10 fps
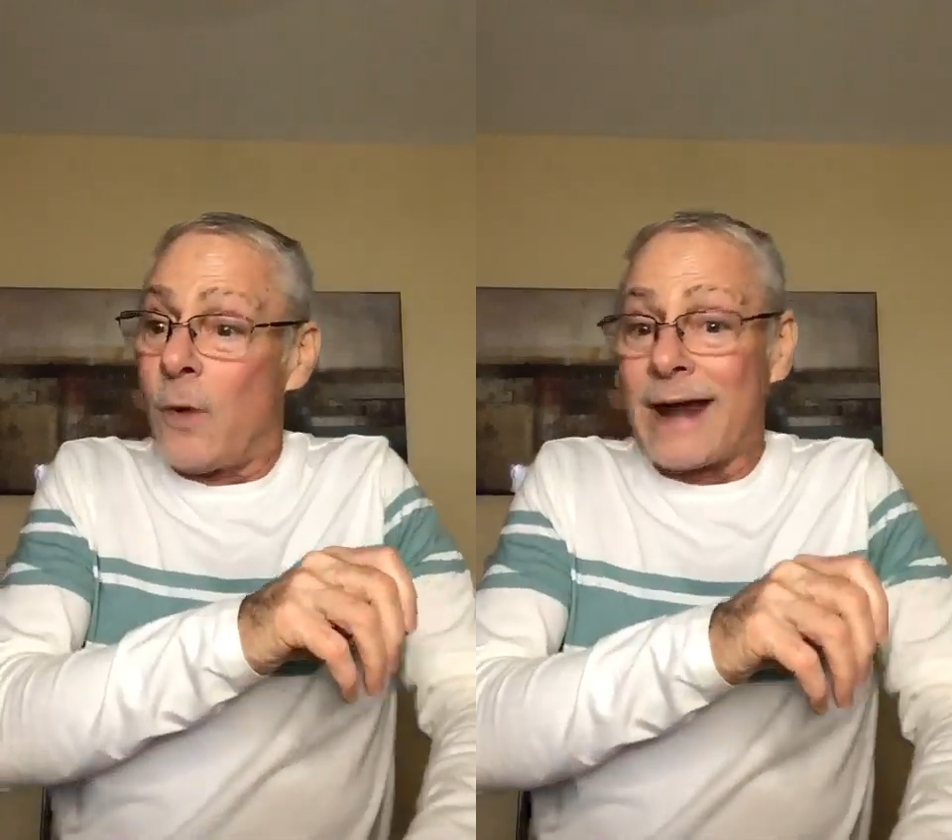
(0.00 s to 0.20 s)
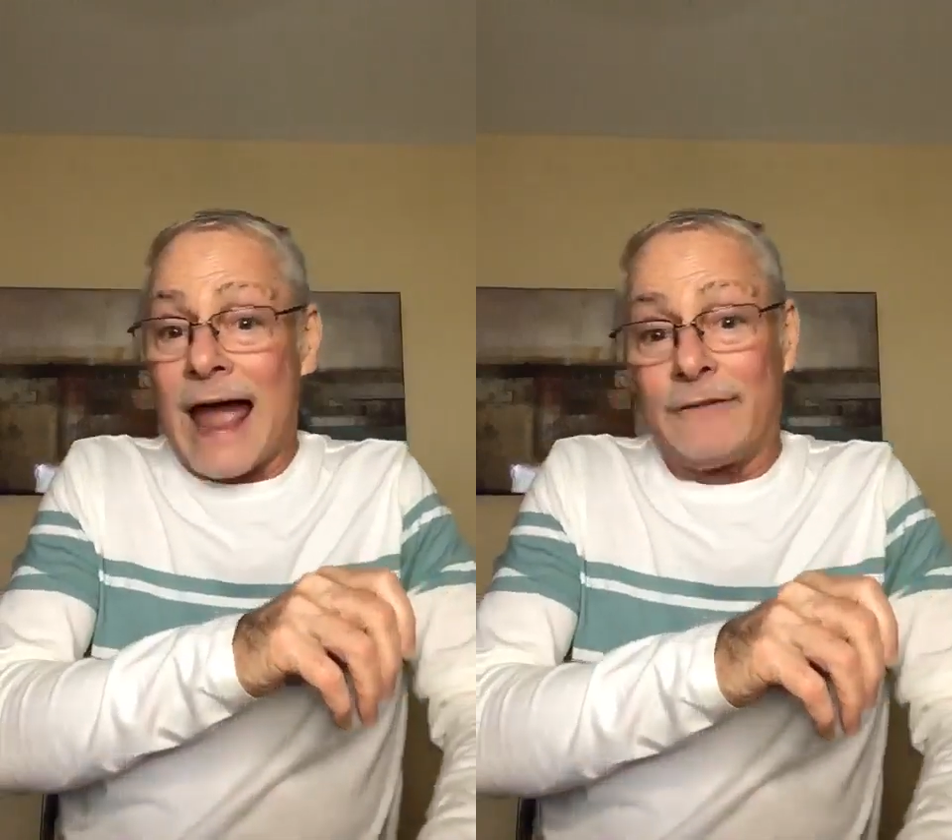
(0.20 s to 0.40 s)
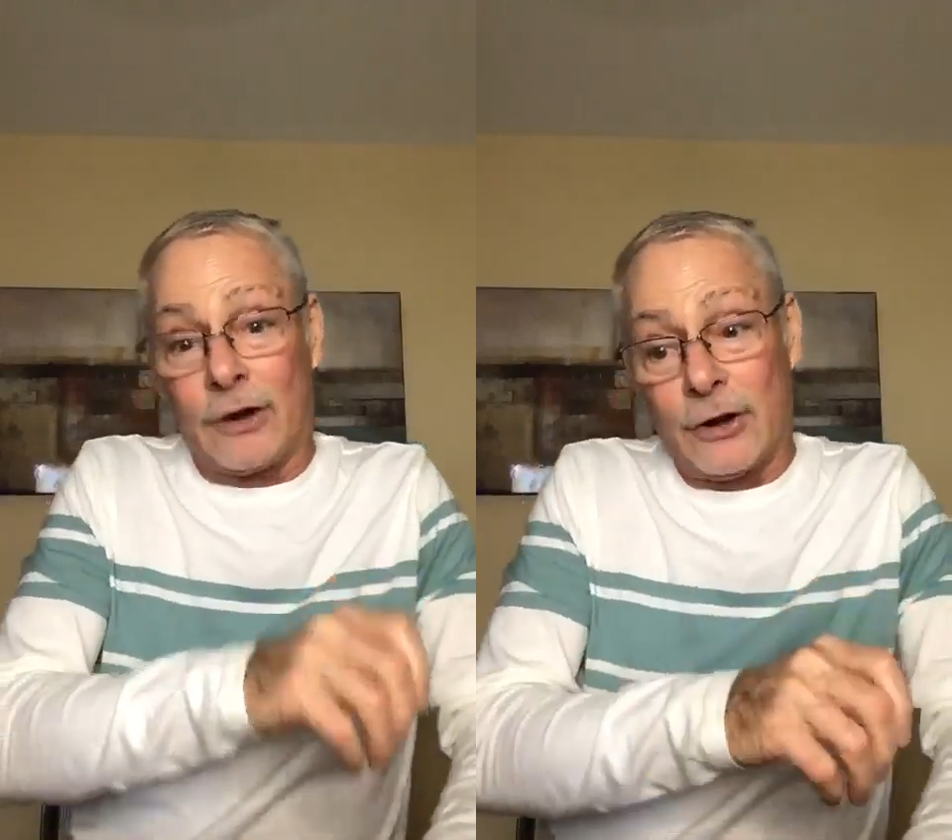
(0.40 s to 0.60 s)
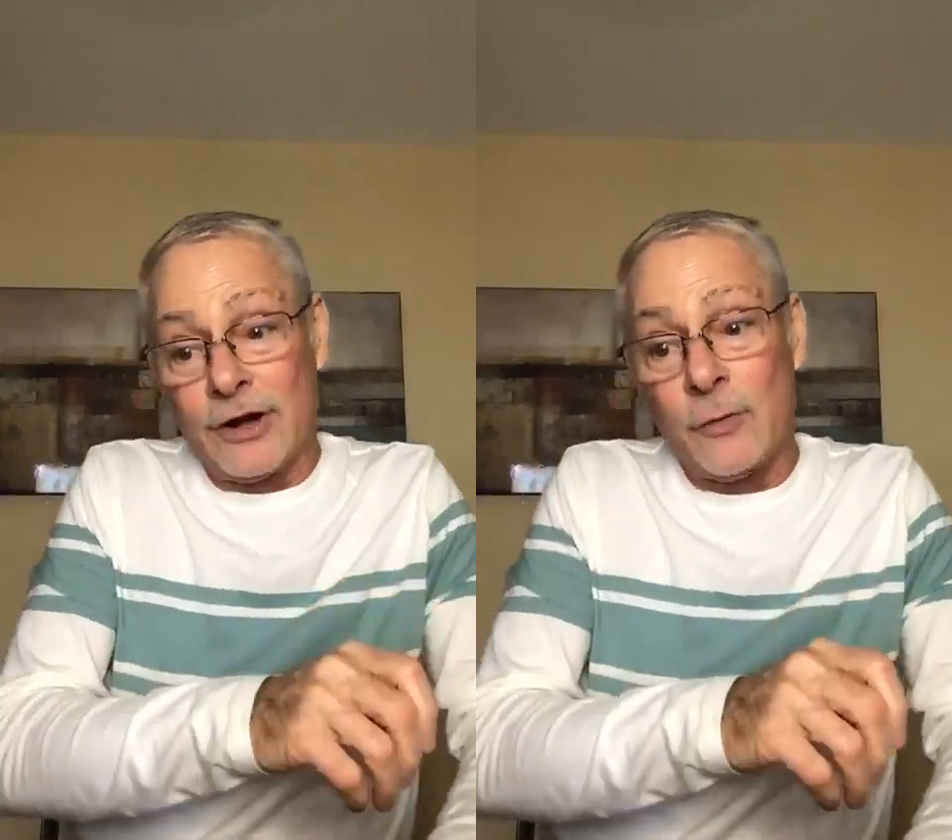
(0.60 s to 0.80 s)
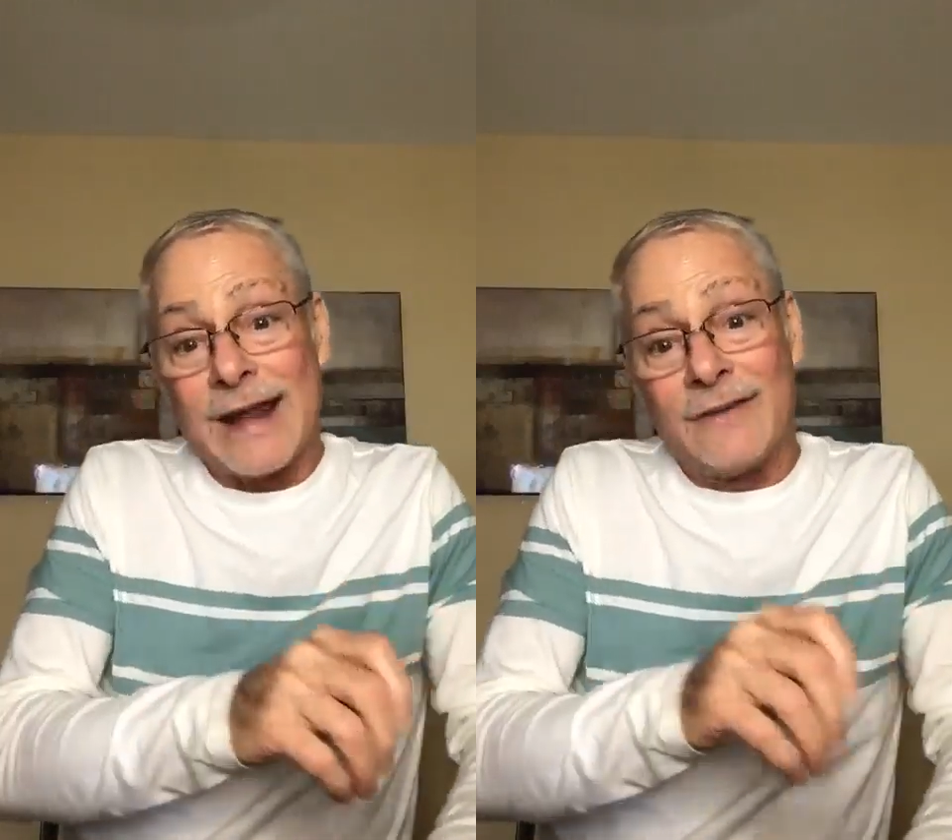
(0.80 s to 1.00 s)
from what I've
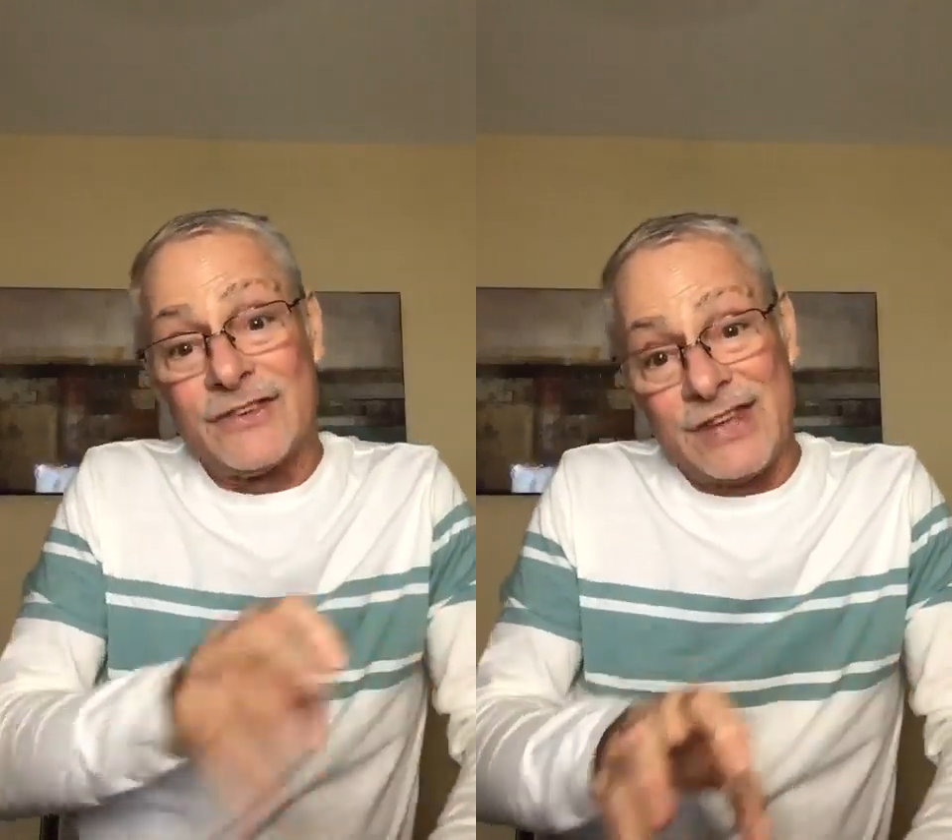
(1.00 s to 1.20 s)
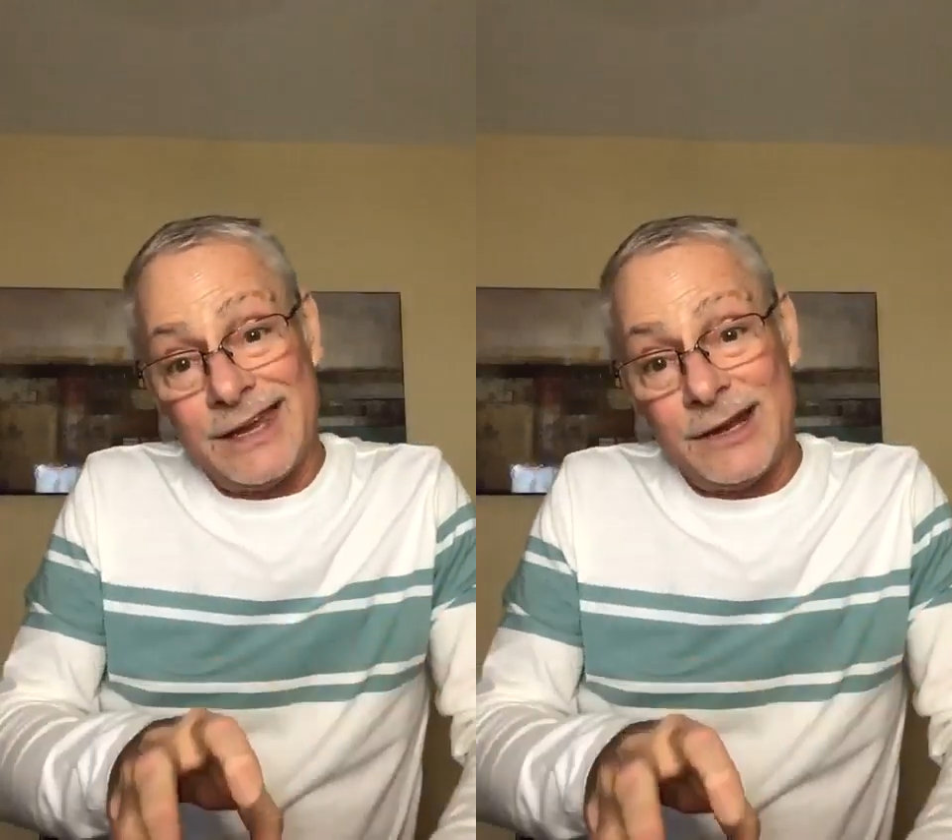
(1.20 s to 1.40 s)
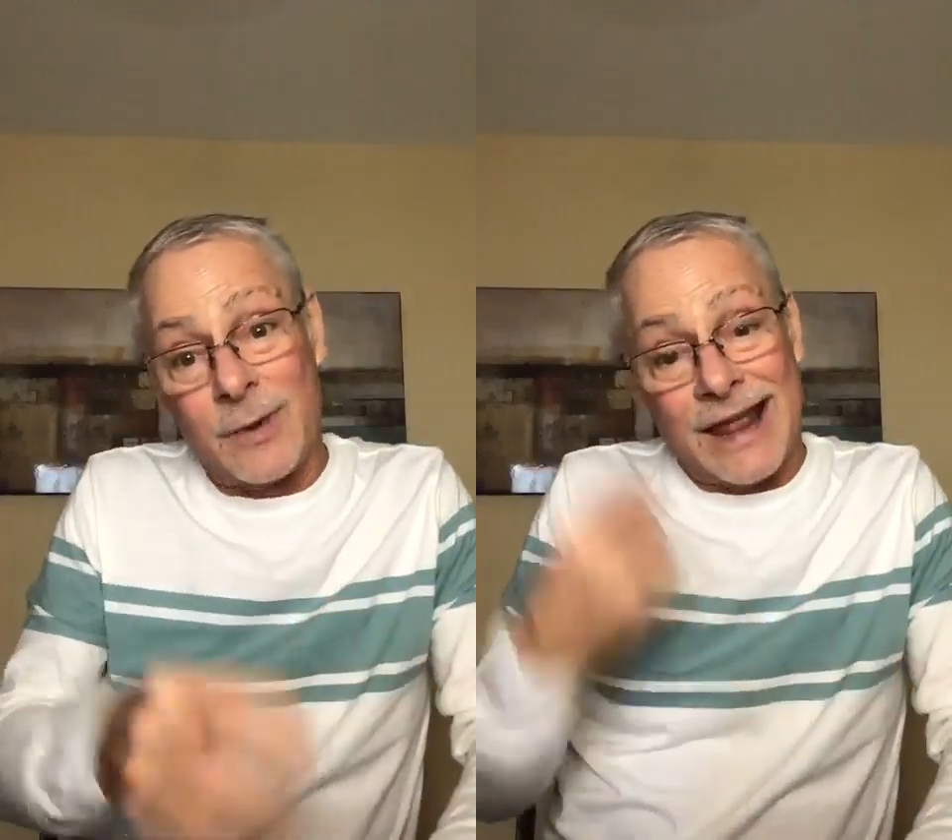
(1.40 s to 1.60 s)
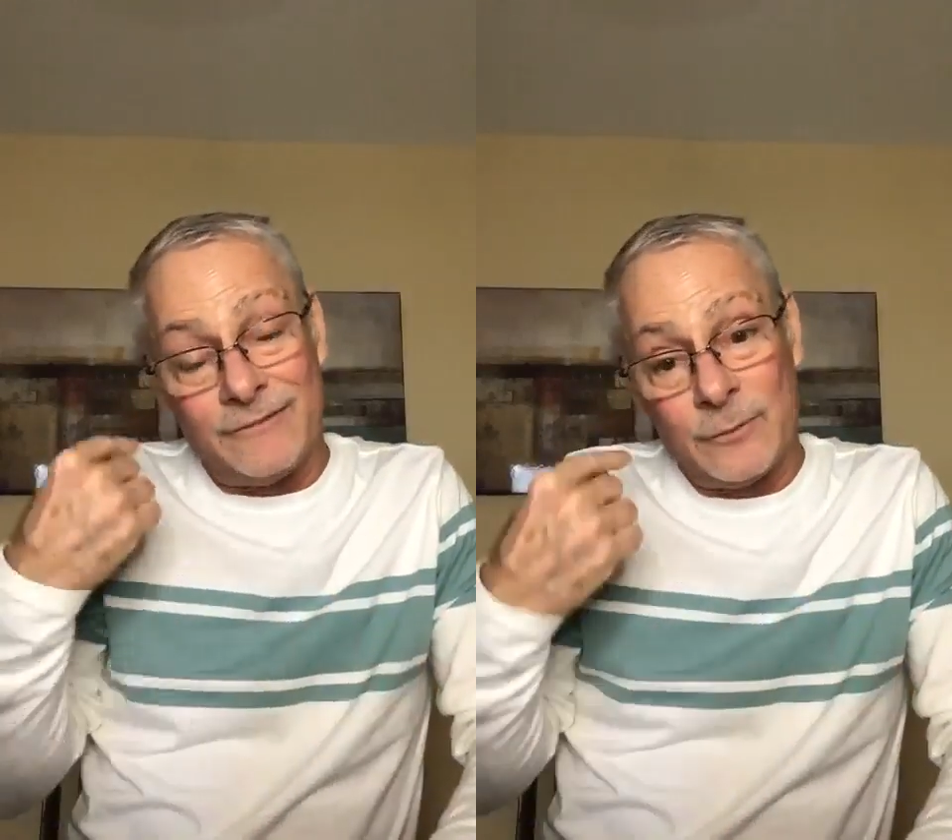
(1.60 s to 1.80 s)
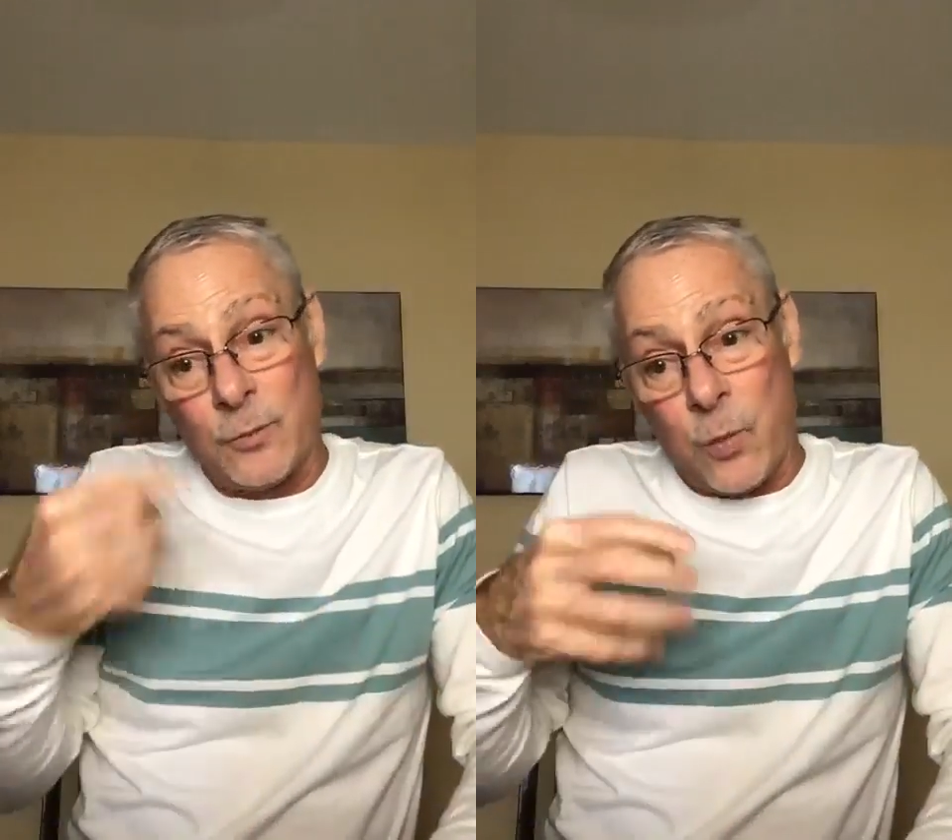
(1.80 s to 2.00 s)
heard and what I've seen and